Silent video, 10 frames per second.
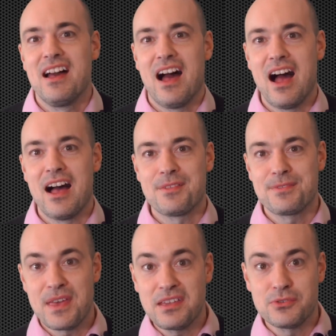
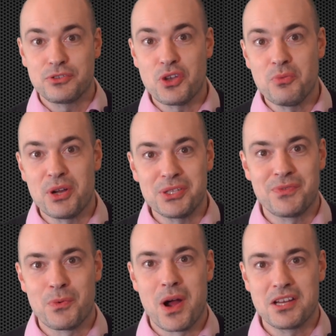Thank you so much
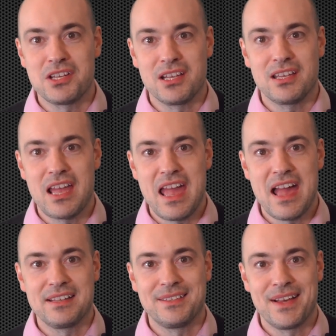for watching,
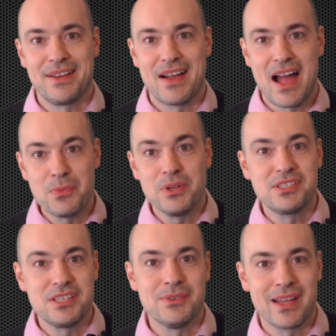and I will
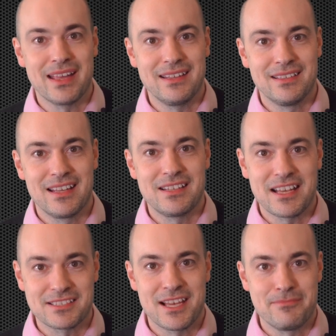see you again
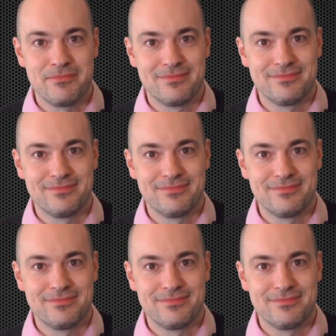next time.